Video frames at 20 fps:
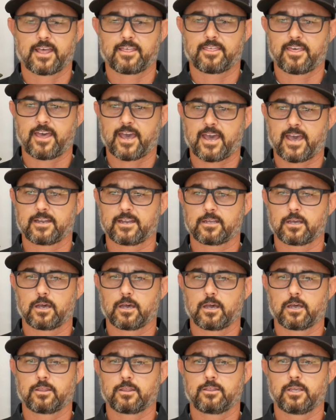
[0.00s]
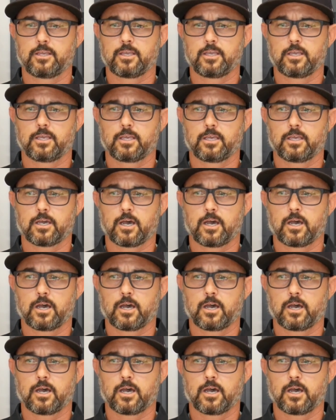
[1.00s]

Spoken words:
that the